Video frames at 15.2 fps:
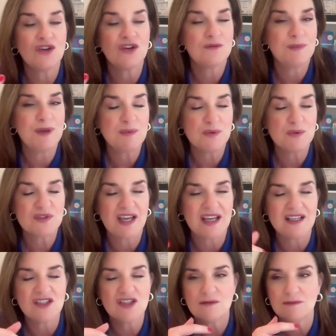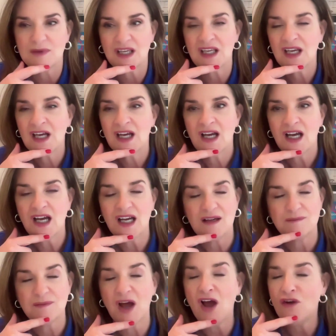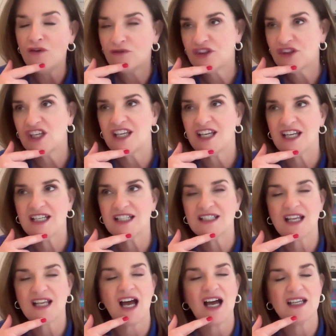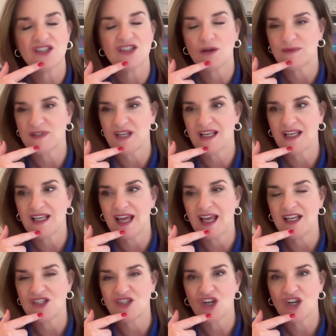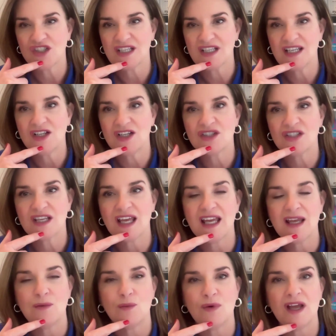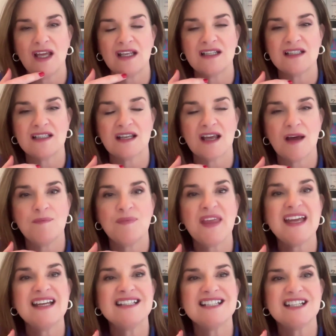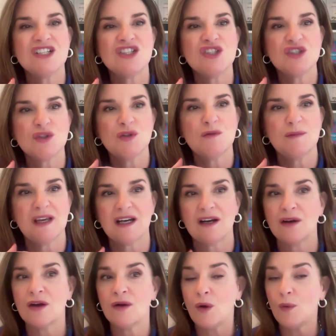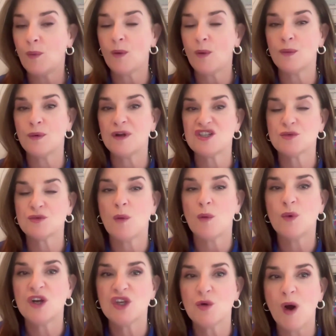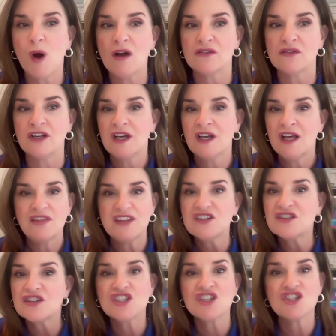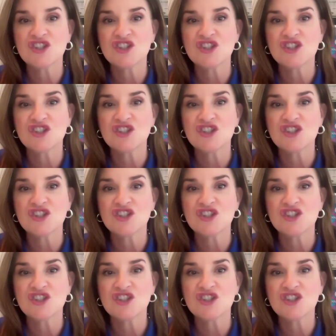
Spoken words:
I've heard people saying to me, Over the years, I stopped taking HRT because it didn't suit me. And I go, oh, well, which one were you on? There are